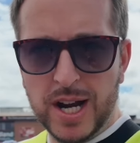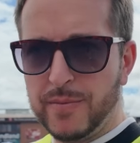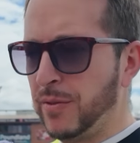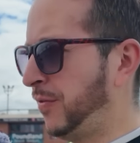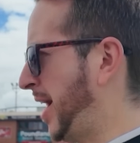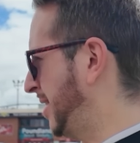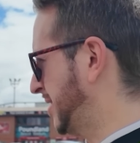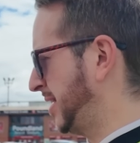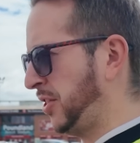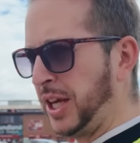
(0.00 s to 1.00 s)

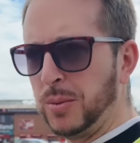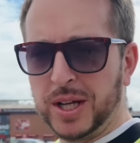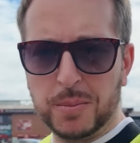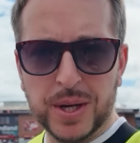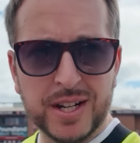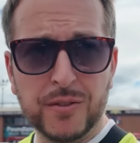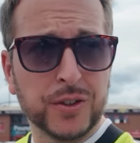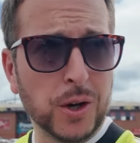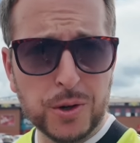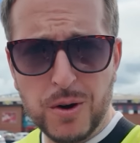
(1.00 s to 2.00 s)
11,000. I think Wikipedia, I've
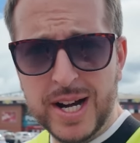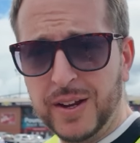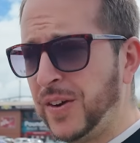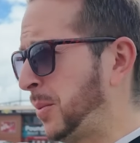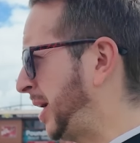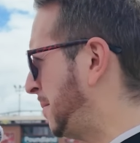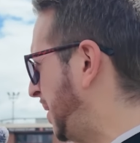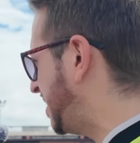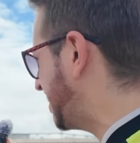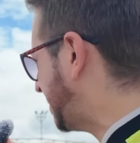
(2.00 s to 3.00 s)
forgotten already, I think
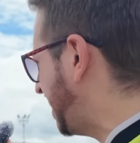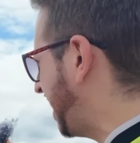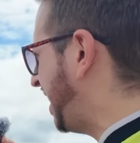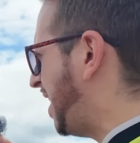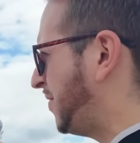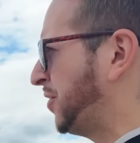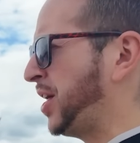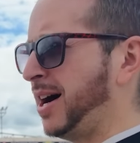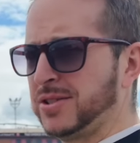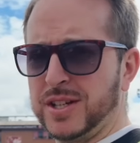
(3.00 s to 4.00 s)
Wikipedia said
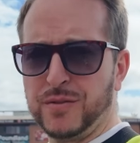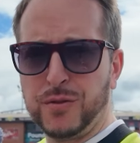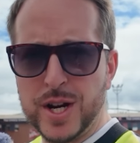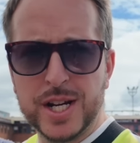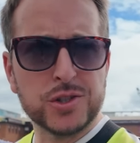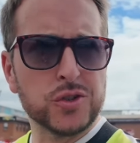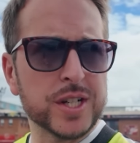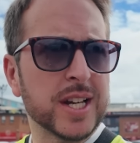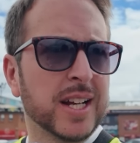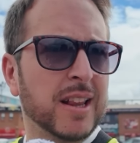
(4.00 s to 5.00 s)

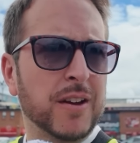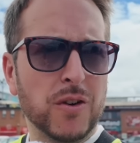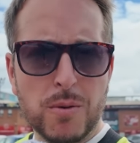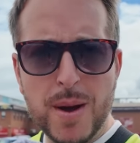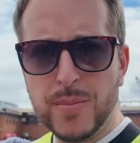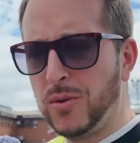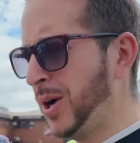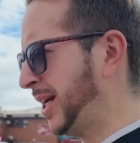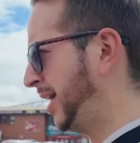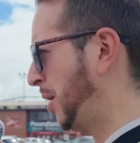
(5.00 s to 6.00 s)
11,300. If I remember
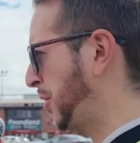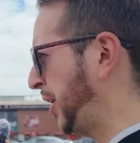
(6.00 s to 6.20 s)
rightly though, I